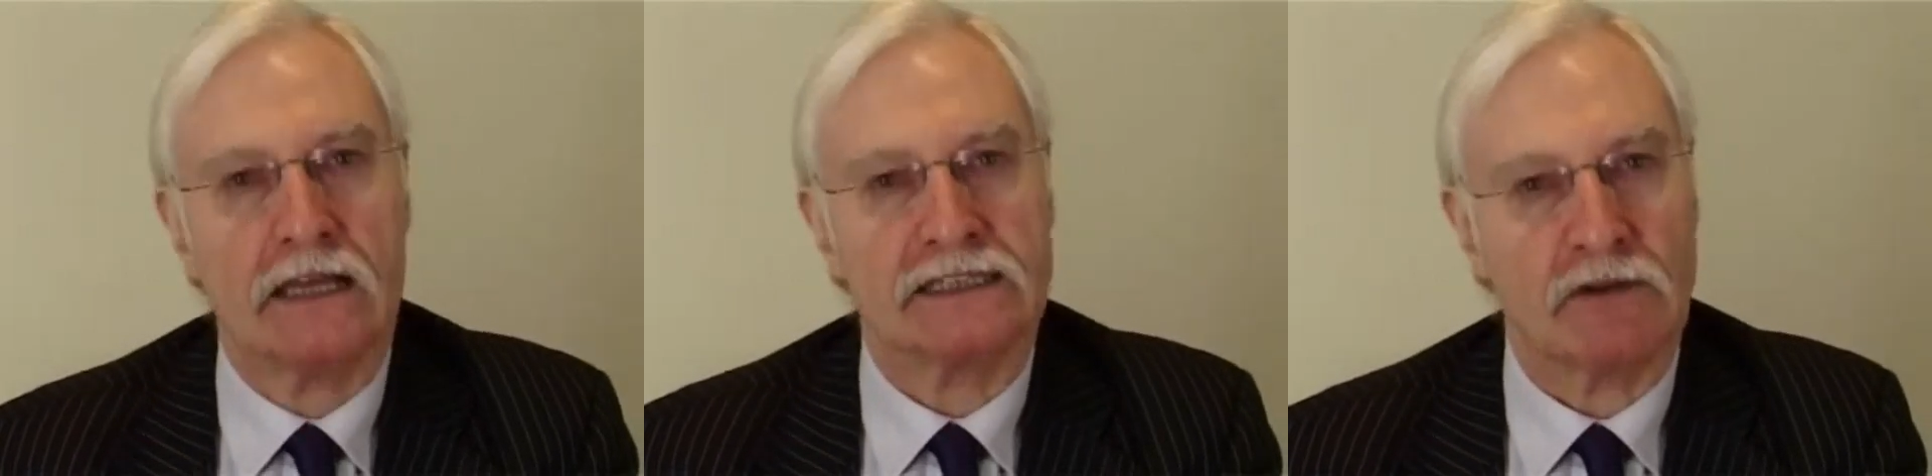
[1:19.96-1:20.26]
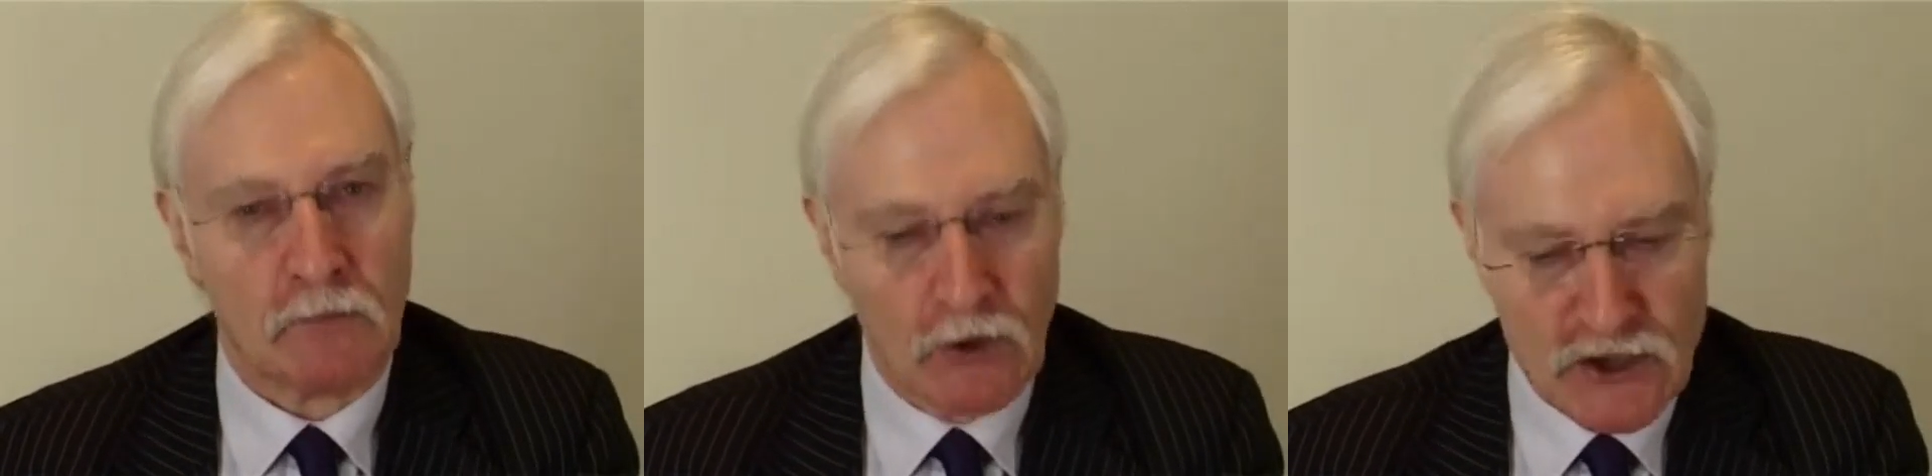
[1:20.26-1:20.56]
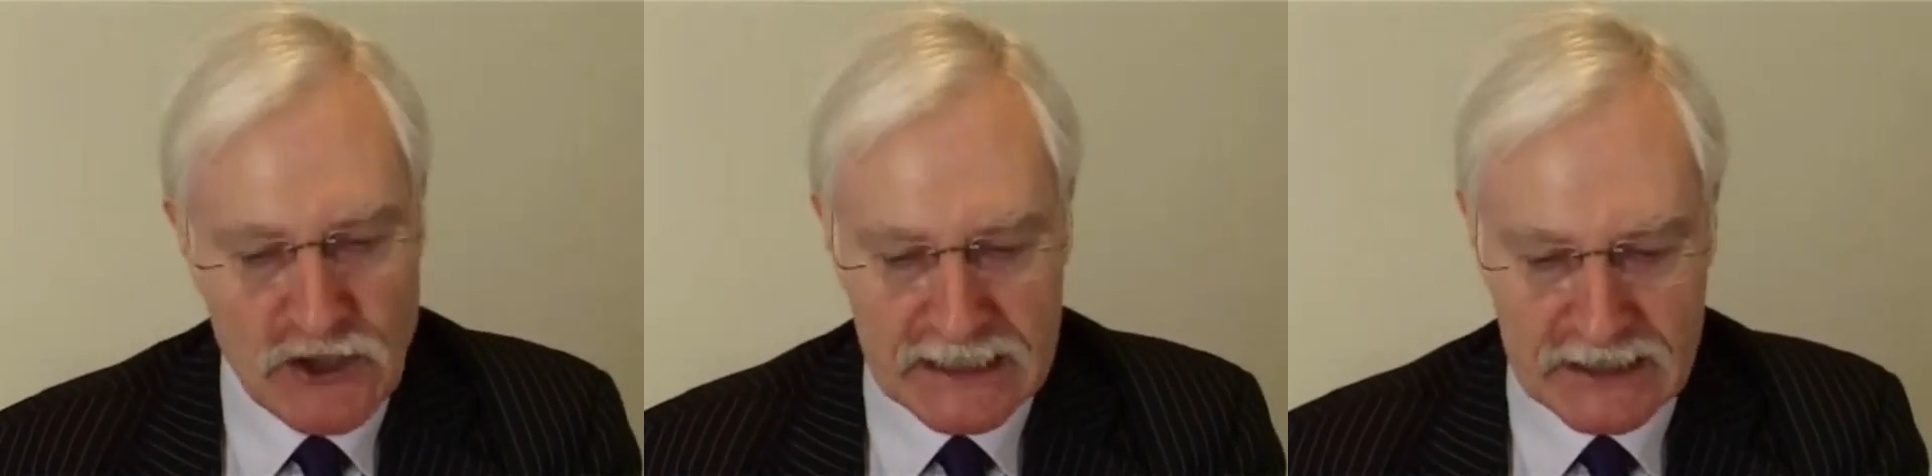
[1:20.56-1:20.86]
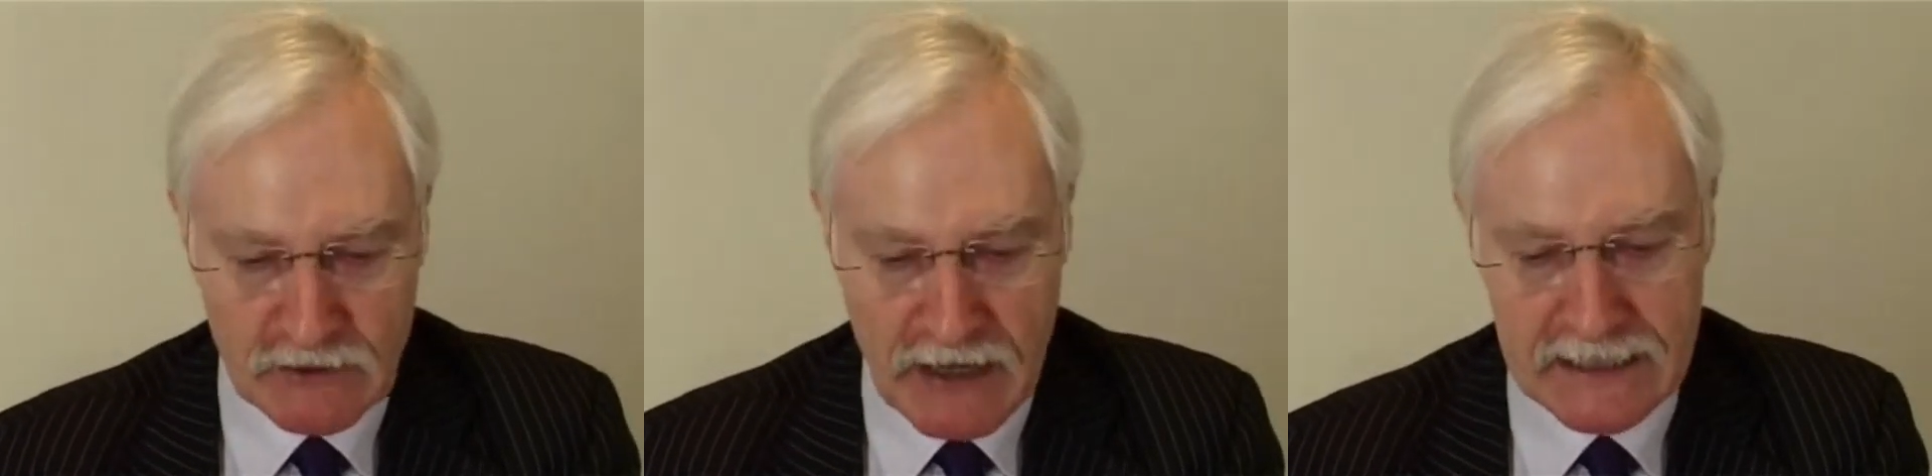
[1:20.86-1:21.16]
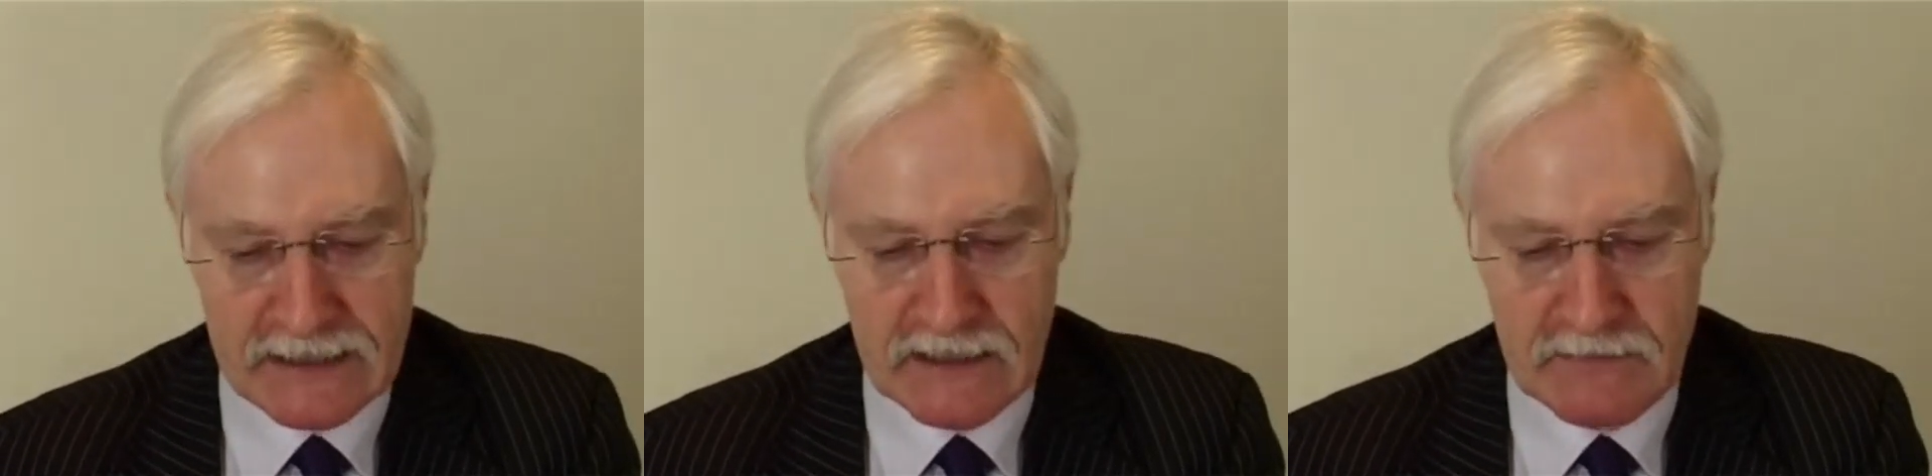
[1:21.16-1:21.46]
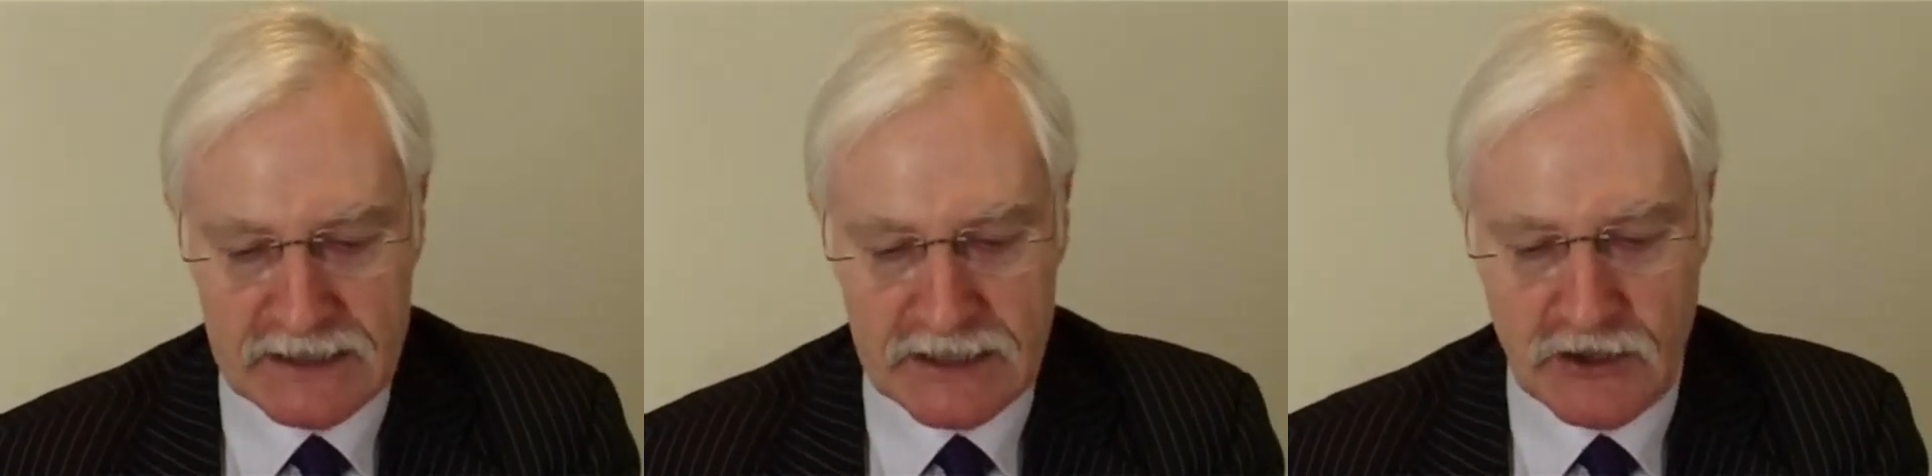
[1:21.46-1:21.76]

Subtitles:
So a project director, Mr.